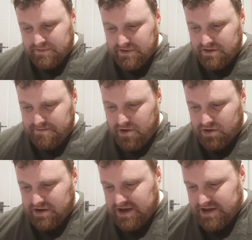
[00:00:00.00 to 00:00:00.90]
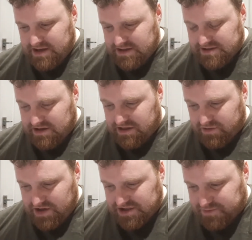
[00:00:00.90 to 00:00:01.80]
the model is a
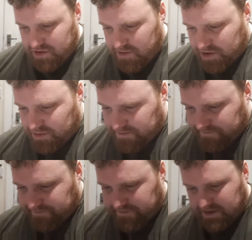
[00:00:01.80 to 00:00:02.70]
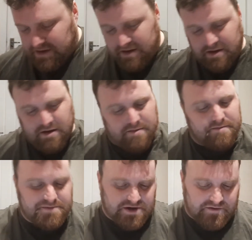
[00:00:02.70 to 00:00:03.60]
3 sprue model. So
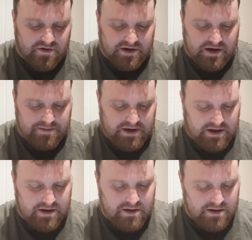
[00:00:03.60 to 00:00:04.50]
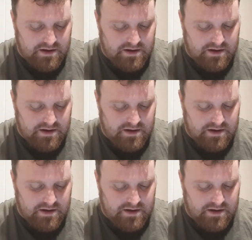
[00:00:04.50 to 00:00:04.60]
I've got it up here